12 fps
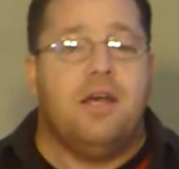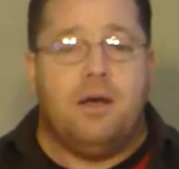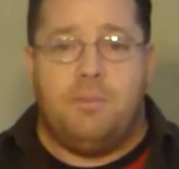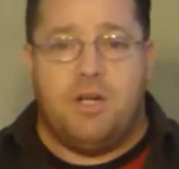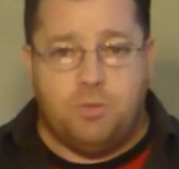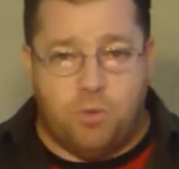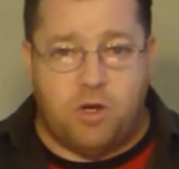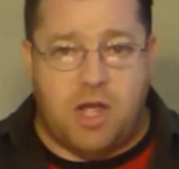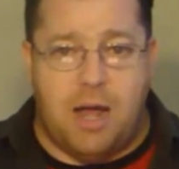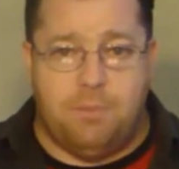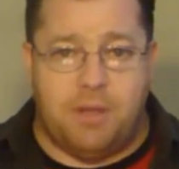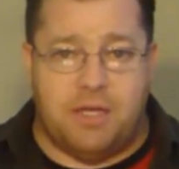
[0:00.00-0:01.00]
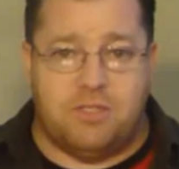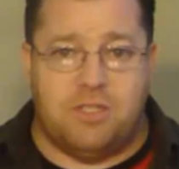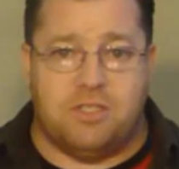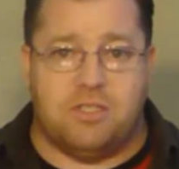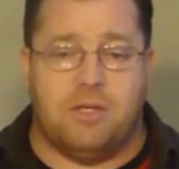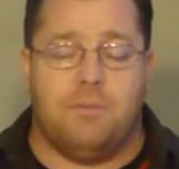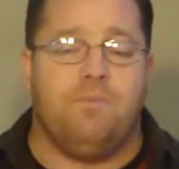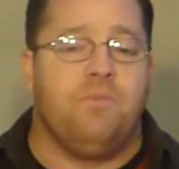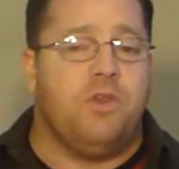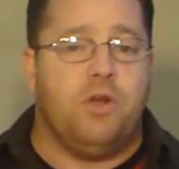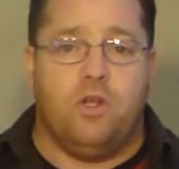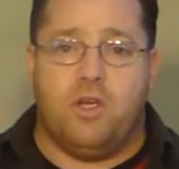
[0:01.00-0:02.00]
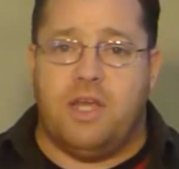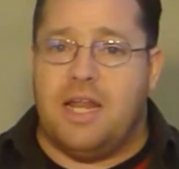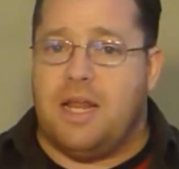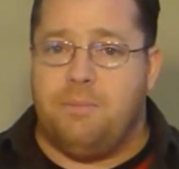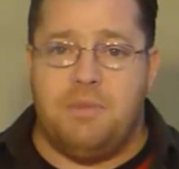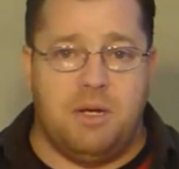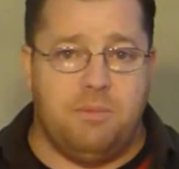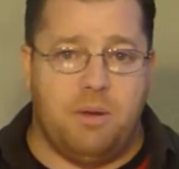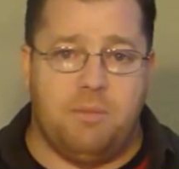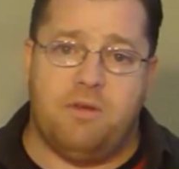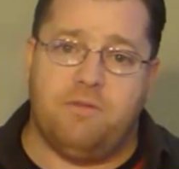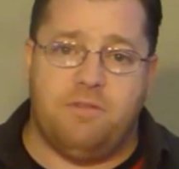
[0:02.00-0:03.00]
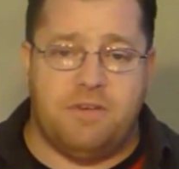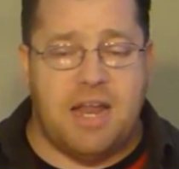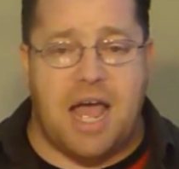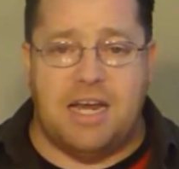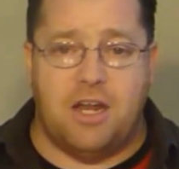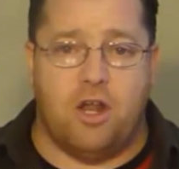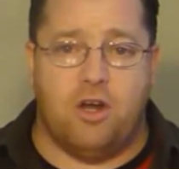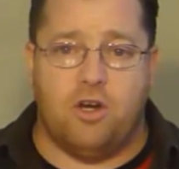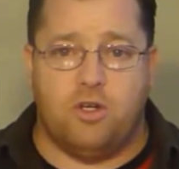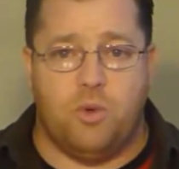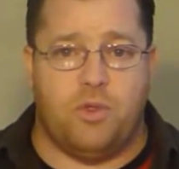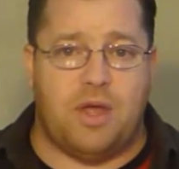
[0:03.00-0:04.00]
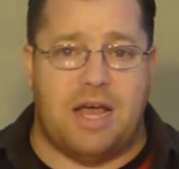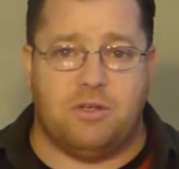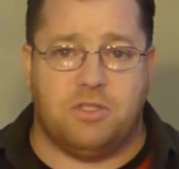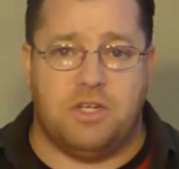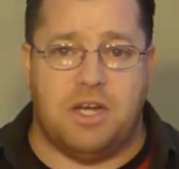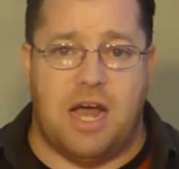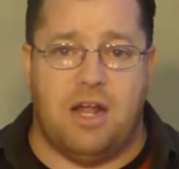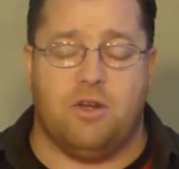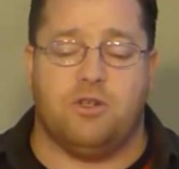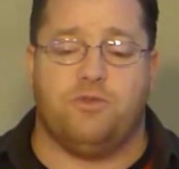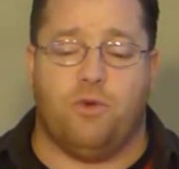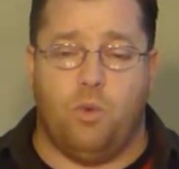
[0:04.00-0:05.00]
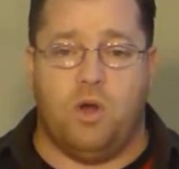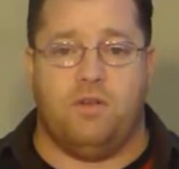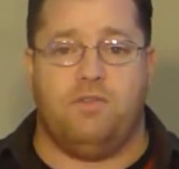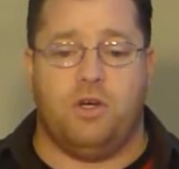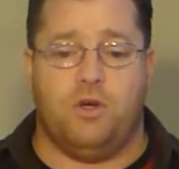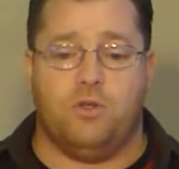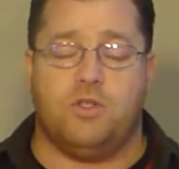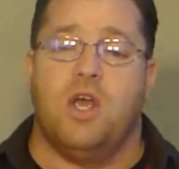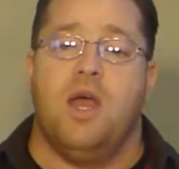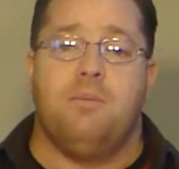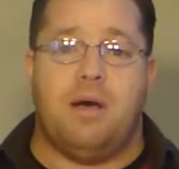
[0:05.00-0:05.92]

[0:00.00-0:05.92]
A much more complex system, you're looking at a minimum of $900 to $1,000 for one of those,